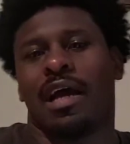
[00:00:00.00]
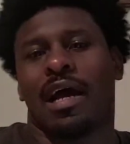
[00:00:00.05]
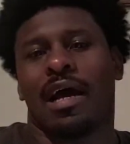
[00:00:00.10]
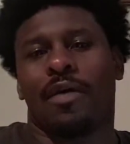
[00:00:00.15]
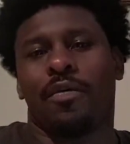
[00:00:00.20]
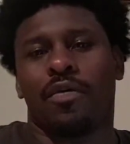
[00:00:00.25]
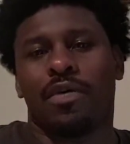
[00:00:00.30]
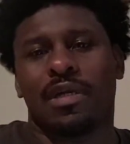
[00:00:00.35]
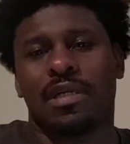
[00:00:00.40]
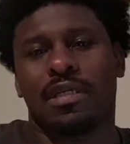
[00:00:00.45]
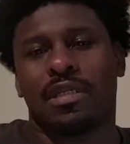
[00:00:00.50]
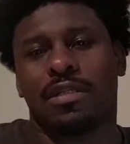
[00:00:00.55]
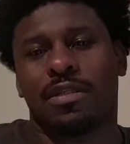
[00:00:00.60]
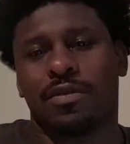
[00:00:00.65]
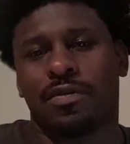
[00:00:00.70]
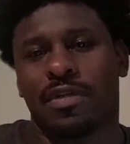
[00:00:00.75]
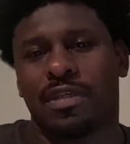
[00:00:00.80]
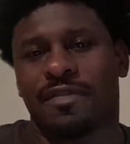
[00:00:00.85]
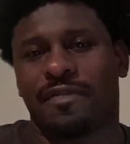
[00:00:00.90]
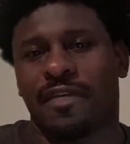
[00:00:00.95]
I wanted to
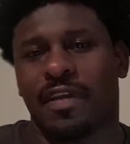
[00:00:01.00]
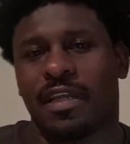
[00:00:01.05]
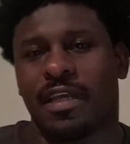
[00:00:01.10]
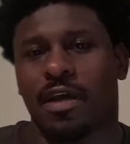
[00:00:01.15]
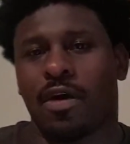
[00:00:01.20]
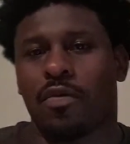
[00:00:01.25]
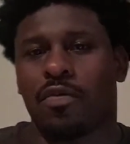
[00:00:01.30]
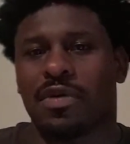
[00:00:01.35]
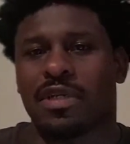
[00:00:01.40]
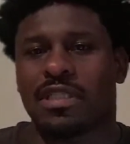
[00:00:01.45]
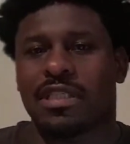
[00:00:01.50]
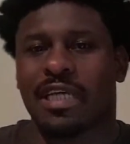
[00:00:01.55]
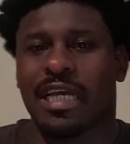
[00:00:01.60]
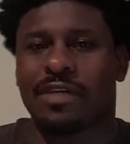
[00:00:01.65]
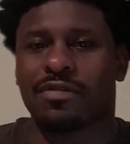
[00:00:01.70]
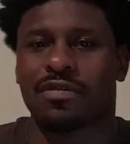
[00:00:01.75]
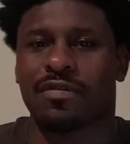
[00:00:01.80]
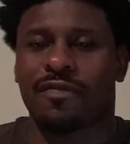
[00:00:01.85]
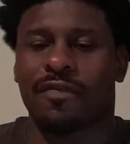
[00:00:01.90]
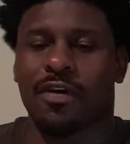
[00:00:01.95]
do this video when the
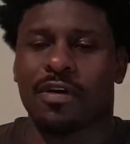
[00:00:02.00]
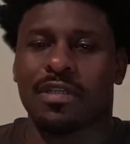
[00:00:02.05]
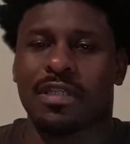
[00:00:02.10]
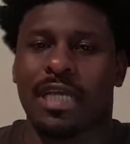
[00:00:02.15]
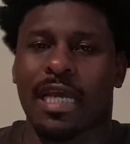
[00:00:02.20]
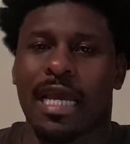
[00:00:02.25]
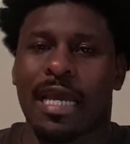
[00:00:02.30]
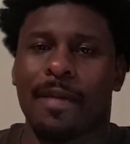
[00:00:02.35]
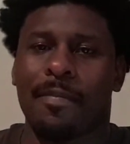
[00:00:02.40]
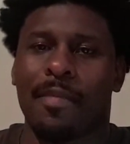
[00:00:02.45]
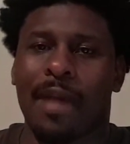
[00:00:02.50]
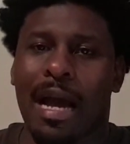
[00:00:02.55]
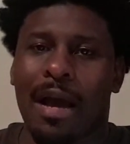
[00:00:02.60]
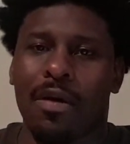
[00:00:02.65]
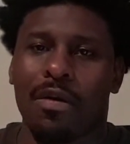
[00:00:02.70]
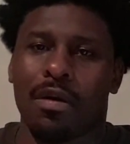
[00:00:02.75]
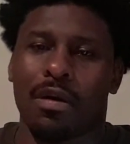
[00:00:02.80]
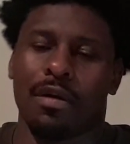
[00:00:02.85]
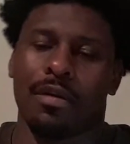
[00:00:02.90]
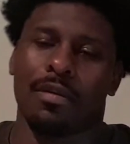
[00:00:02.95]
schedules first came
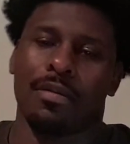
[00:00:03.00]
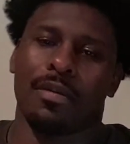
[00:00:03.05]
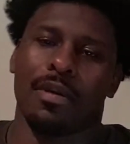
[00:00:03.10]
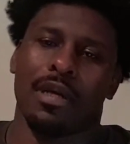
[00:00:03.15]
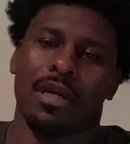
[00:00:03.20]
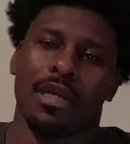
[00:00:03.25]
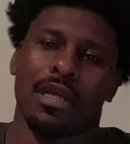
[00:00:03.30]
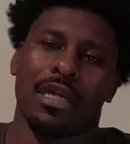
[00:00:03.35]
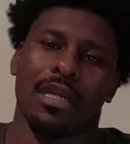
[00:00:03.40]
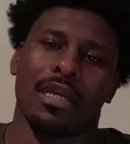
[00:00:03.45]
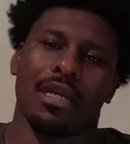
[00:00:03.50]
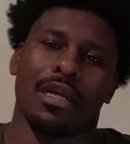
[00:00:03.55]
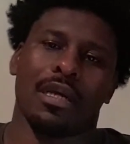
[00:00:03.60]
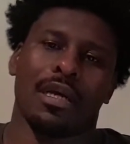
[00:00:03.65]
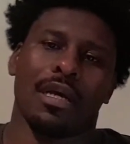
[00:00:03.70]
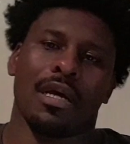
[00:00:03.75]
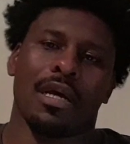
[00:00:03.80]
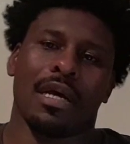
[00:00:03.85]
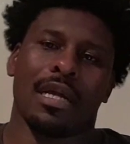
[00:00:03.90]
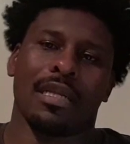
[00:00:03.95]
out, and
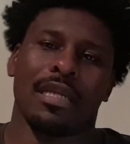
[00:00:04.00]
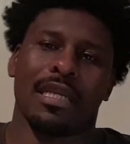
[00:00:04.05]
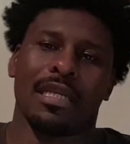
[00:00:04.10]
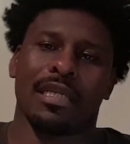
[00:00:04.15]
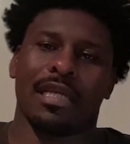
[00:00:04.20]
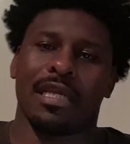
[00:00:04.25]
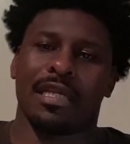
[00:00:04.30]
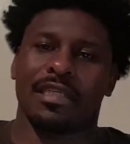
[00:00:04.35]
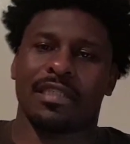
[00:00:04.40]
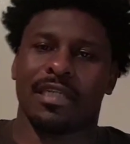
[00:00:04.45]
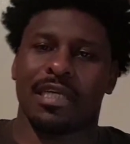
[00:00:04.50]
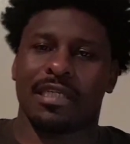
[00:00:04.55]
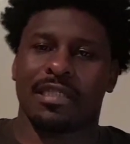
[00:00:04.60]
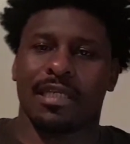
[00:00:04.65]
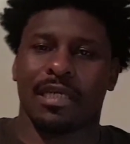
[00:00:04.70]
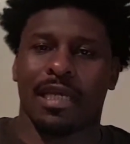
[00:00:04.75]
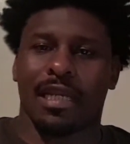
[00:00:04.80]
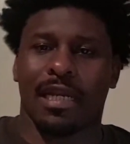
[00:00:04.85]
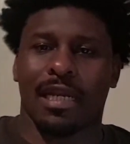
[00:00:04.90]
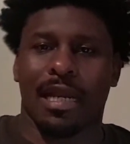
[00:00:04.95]
I didn't get a chance
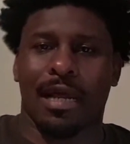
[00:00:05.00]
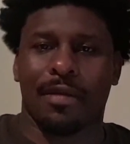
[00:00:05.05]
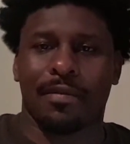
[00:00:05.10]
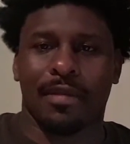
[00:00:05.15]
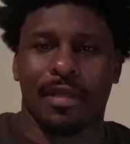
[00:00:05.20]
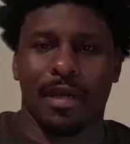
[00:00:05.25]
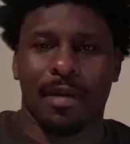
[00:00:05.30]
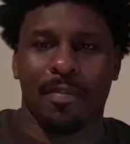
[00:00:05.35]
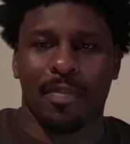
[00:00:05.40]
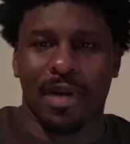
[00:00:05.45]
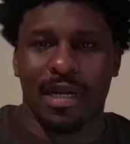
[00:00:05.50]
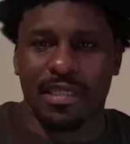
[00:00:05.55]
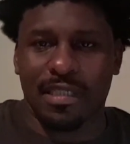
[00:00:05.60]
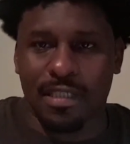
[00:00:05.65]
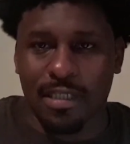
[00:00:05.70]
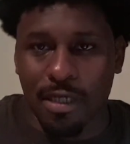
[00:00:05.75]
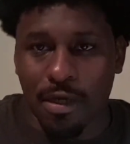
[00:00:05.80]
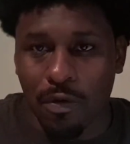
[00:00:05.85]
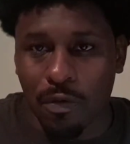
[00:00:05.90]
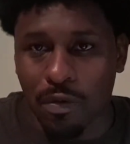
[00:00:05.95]
to get it out there, but I
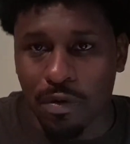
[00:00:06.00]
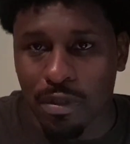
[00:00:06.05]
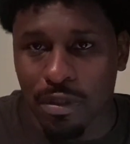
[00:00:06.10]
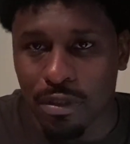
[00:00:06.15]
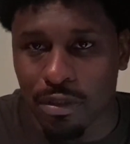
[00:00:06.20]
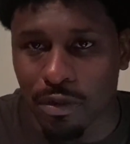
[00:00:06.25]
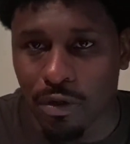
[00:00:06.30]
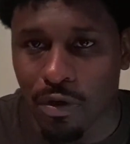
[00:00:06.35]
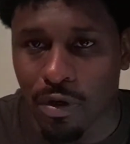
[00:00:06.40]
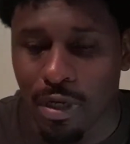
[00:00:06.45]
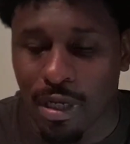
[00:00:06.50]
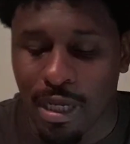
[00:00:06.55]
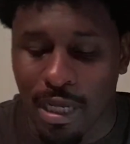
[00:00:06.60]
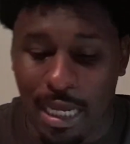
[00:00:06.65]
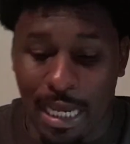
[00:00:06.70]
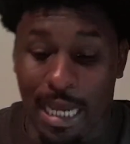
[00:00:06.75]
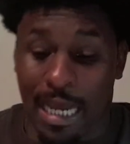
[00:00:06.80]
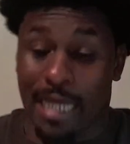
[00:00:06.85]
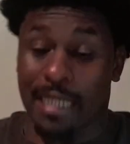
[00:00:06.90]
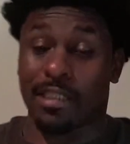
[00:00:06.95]
still want to do it
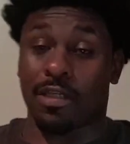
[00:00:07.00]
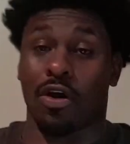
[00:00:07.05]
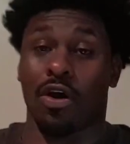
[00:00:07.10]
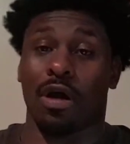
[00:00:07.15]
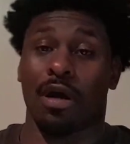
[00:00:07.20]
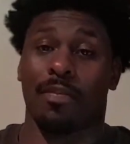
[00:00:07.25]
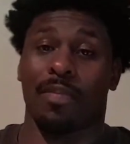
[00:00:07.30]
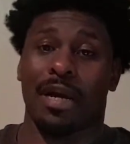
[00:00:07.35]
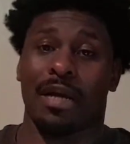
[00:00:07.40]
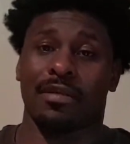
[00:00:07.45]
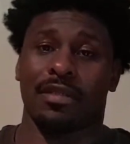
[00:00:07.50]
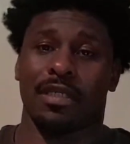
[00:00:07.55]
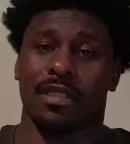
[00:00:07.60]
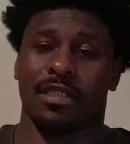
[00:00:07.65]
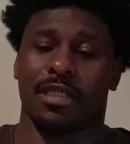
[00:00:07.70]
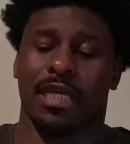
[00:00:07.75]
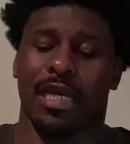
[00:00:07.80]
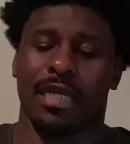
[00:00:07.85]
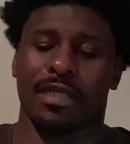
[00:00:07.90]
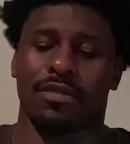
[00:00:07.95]
and talk about
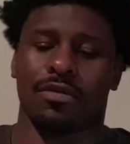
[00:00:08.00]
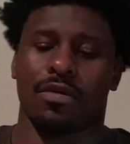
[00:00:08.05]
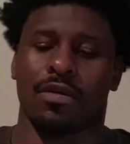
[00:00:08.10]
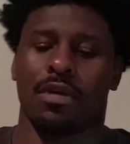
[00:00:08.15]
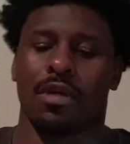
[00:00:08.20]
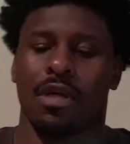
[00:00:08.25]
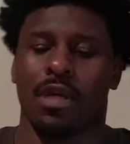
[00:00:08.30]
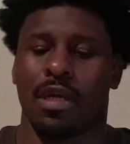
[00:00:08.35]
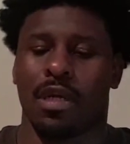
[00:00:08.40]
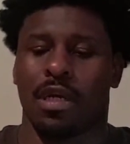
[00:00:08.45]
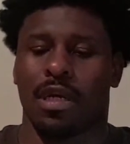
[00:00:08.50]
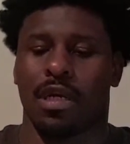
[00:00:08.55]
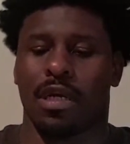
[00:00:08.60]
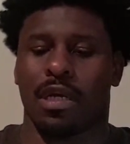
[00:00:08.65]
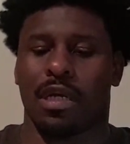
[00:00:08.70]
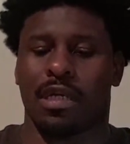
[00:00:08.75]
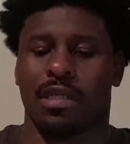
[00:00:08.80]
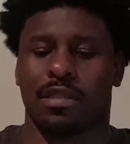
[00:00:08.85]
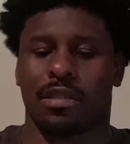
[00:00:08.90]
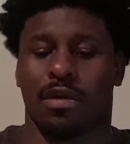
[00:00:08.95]
this schedule,
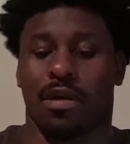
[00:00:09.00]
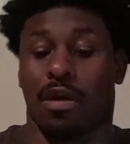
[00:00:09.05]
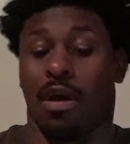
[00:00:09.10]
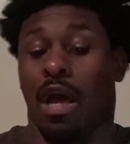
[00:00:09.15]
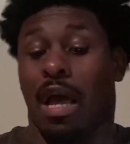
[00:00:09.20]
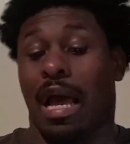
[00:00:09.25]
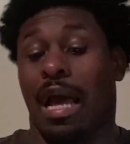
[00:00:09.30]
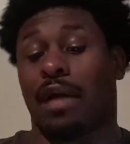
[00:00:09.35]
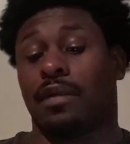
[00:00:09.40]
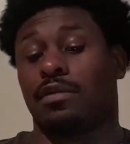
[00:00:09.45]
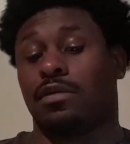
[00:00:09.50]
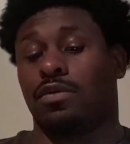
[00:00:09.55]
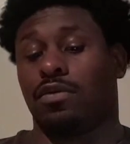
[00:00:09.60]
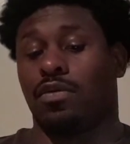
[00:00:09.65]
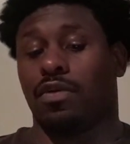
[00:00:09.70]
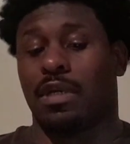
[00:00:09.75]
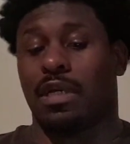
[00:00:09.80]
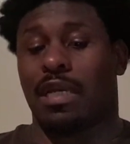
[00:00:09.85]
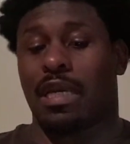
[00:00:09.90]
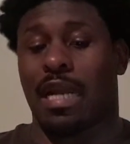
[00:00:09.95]
so I'll
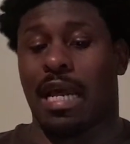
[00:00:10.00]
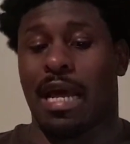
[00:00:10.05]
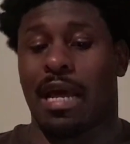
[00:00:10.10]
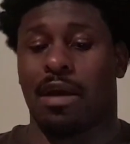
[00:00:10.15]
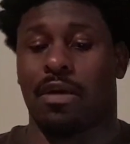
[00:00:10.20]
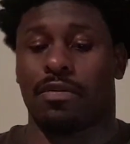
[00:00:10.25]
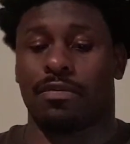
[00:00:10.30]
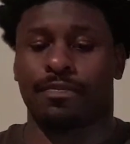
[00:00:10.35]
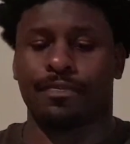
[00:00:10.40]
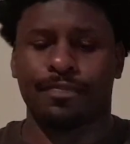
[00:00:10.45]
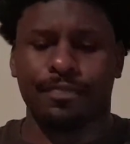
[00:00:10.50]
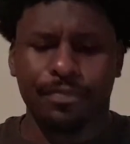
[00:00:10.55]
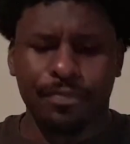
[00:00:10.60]
do it now.